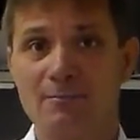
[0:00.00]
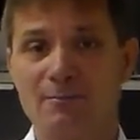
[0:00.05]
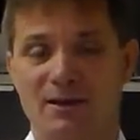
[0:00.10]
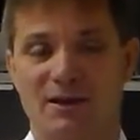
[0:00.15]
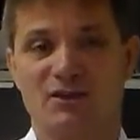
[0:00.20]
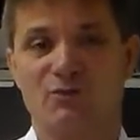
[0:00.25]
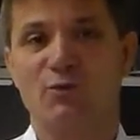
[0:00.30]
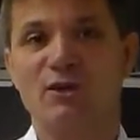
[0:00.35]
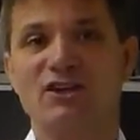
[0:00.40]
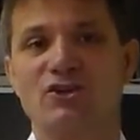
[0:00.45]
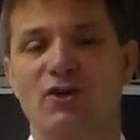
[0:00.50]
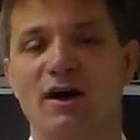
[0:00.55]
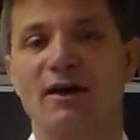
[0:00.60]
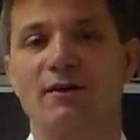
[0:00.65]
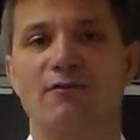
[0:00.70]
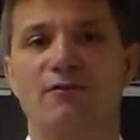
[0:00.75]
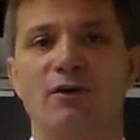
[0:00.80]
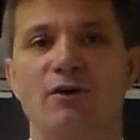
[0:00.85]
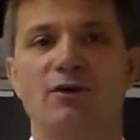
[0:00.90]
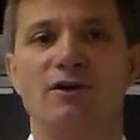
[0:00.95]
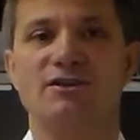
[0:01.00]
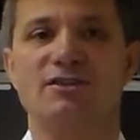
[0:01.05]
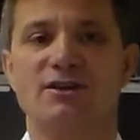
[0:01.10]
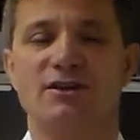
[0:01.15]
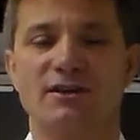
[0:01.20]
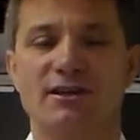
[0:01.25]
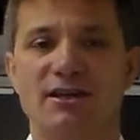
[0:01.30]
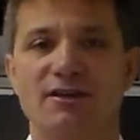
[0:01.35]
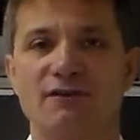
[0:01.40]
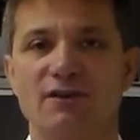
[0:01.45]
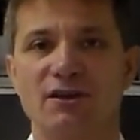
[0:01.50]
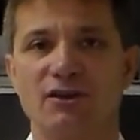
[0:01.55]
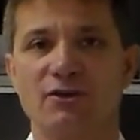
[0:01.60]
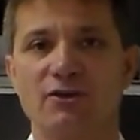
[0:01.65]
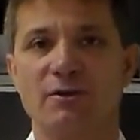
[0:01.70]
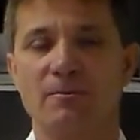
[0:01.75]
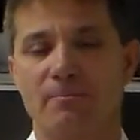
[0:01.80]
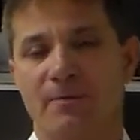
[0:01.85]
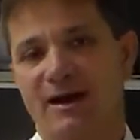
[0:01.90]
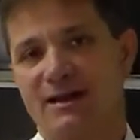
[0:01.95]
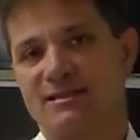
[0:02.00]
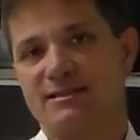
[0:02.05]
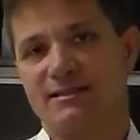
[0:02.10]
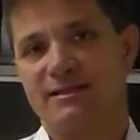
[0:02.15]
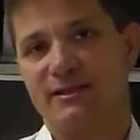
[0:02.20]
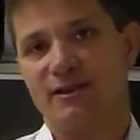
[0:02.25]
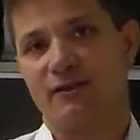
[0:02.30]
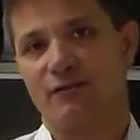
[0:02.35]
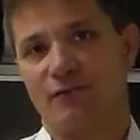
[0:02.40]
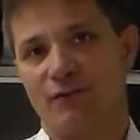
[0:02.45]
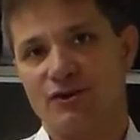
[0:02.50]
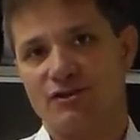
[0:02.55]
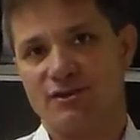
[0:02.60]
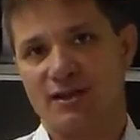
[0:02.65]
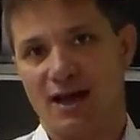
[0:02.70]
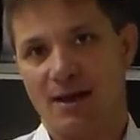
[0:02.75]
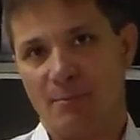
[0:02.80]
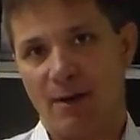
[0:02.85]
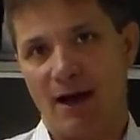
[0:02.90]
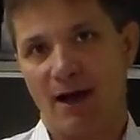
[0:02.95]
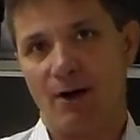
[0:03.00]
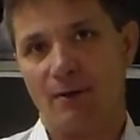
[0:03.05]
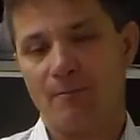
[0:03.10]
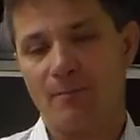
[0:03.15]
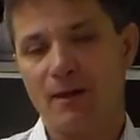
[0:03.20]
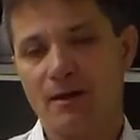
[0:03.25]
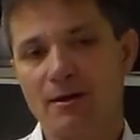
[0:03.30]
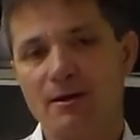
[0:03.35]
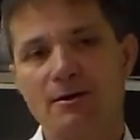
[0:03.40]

because we try to focus on giving you the best deal first time out.